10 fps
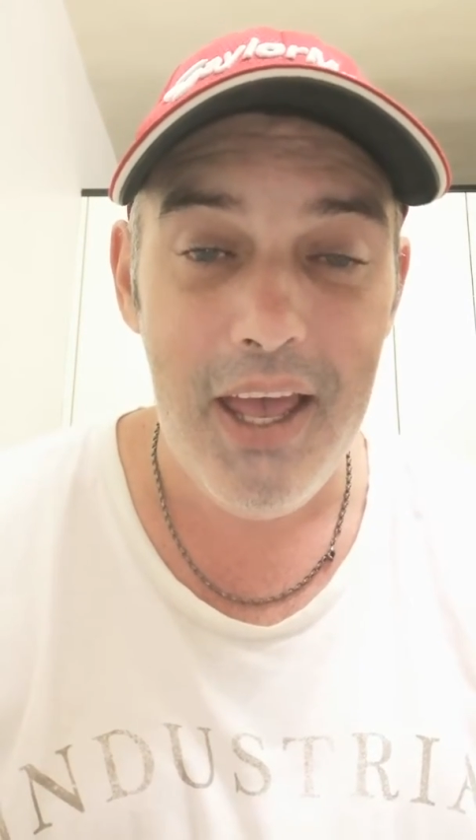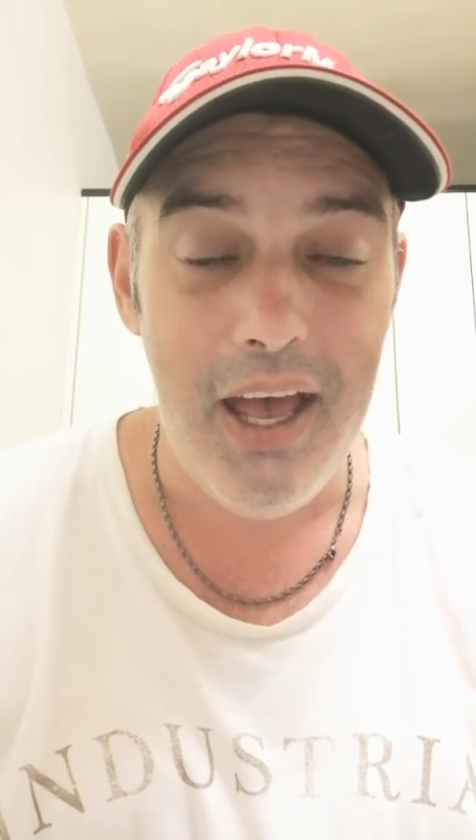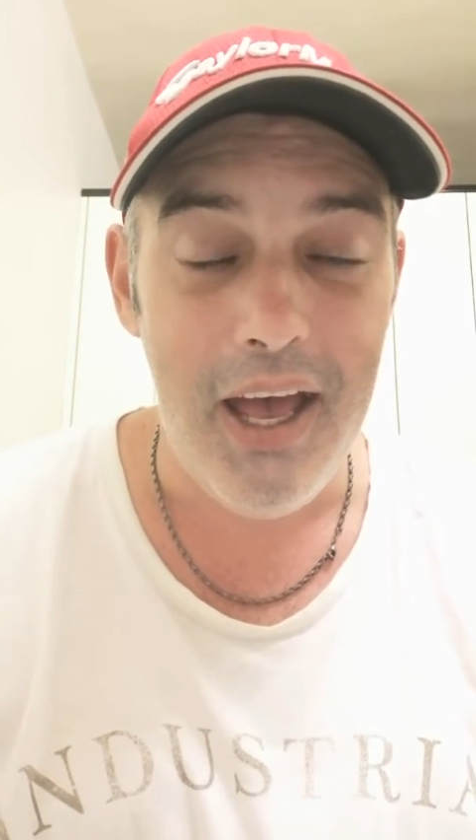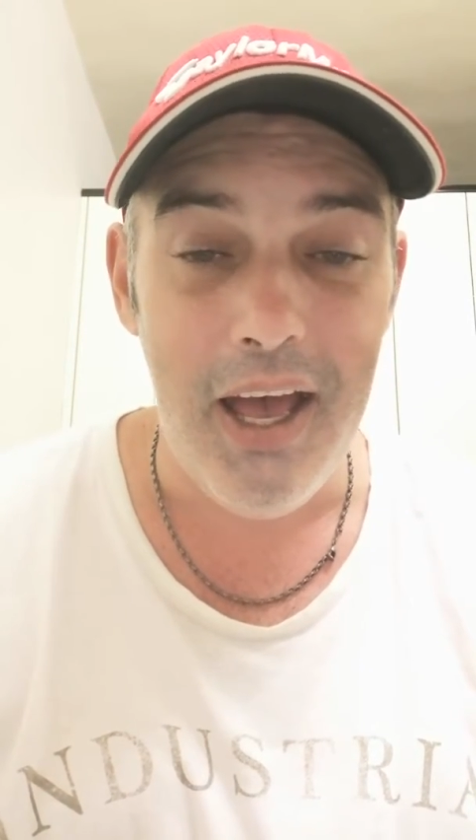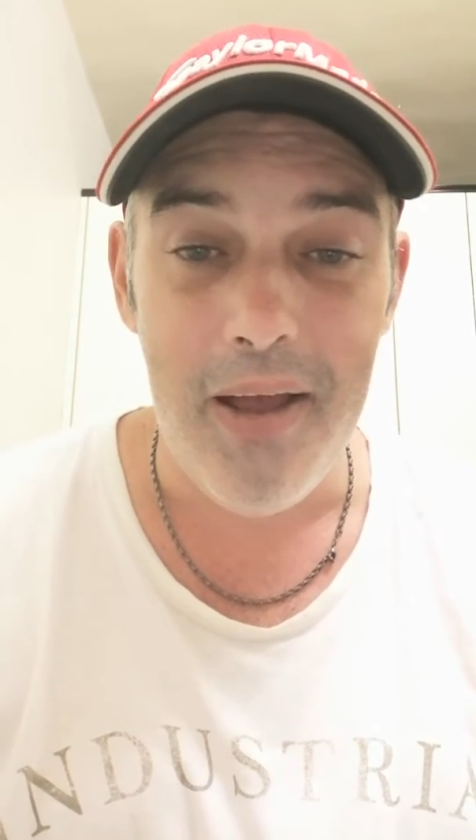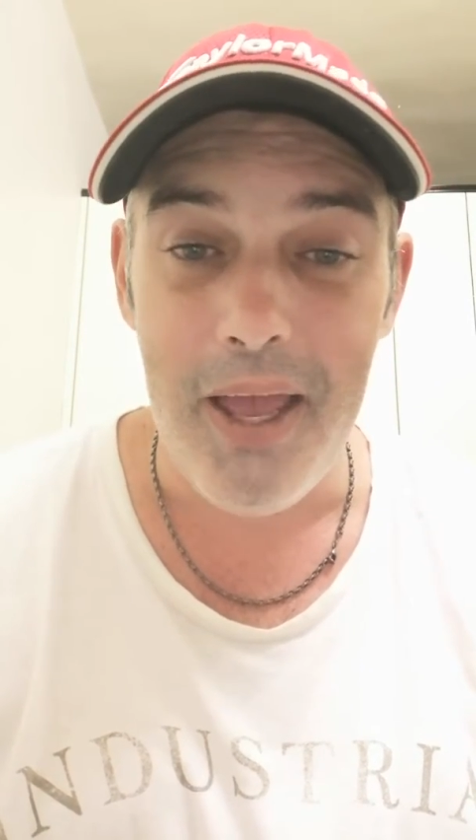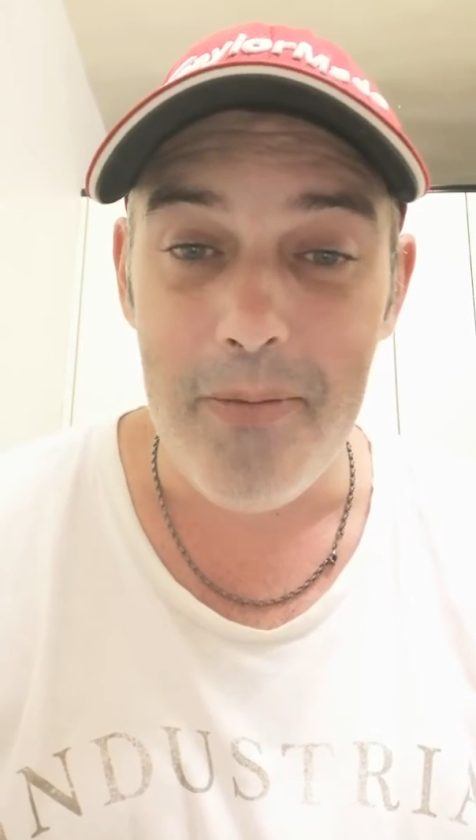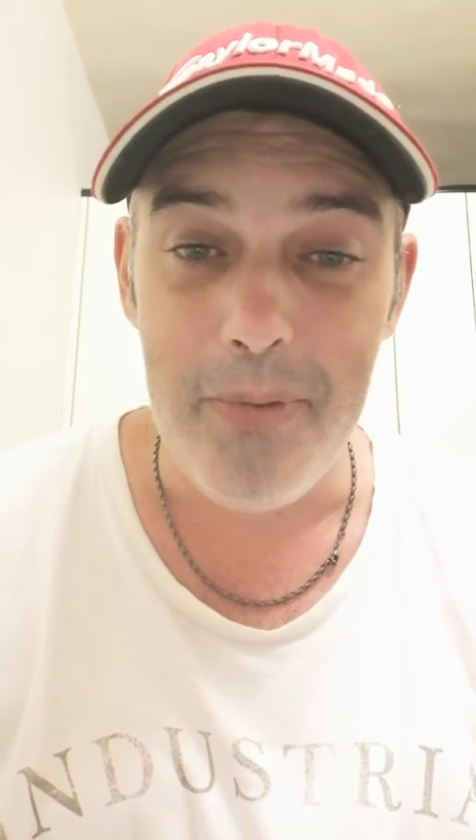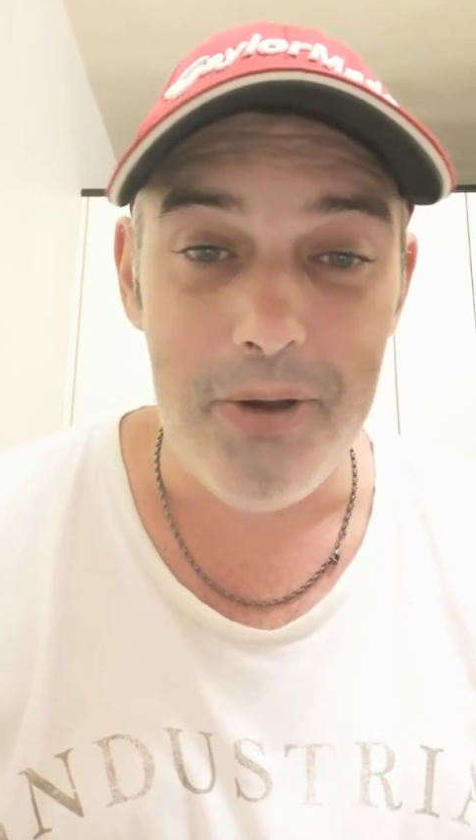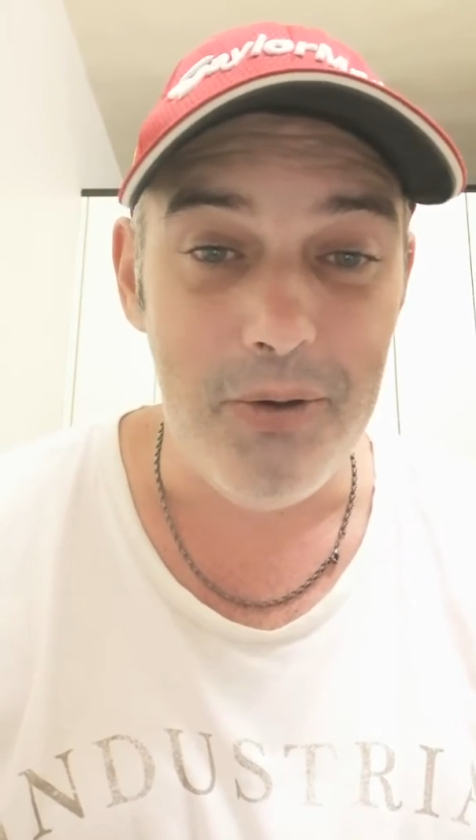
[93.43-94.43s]

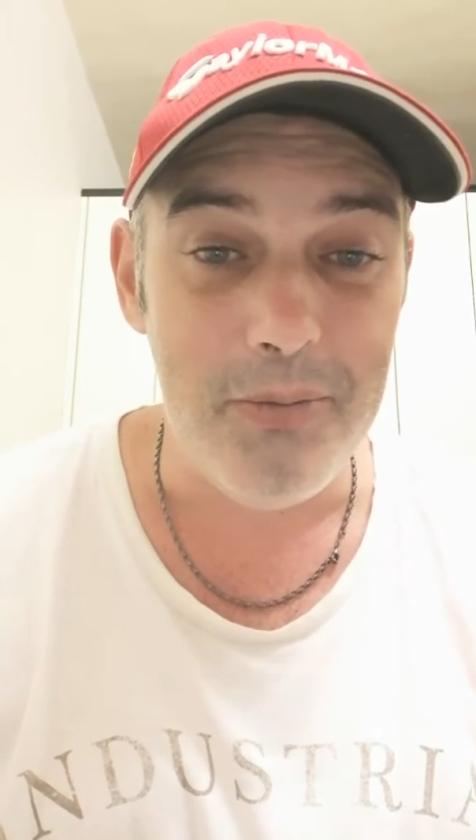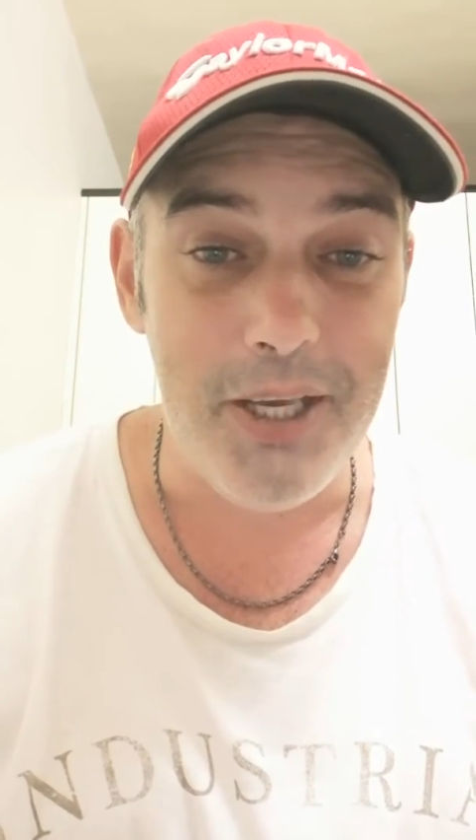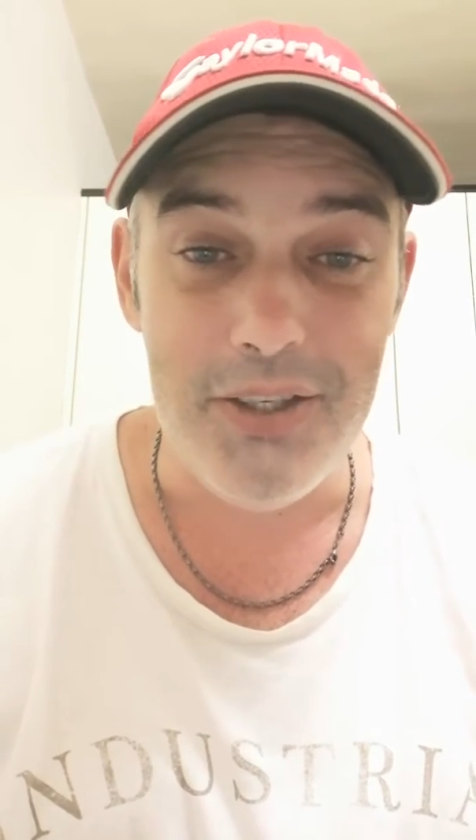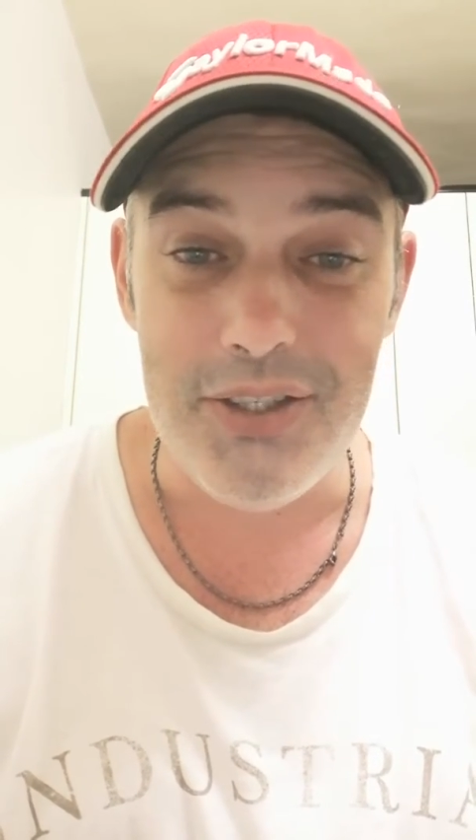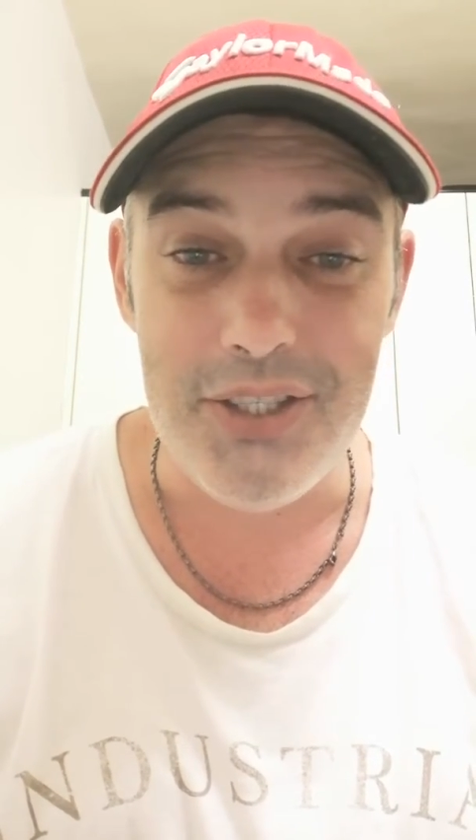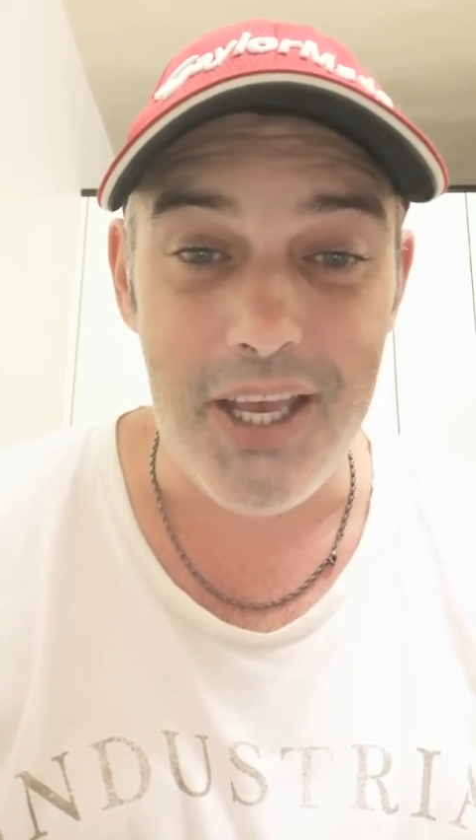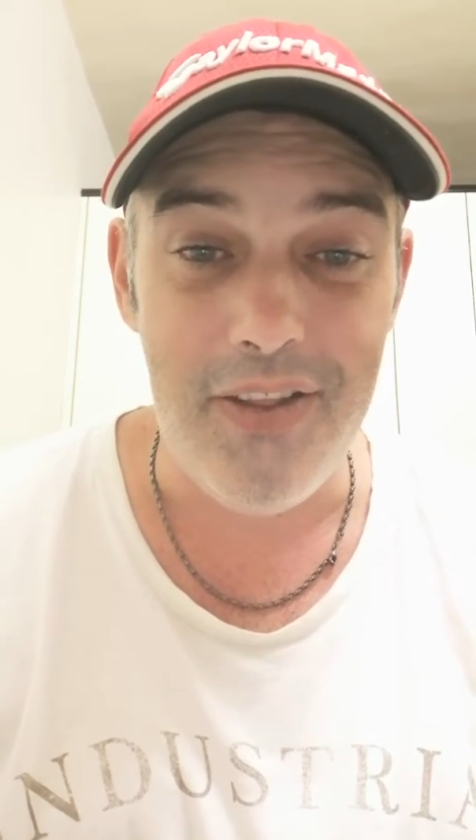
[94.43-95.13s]
and by all means, share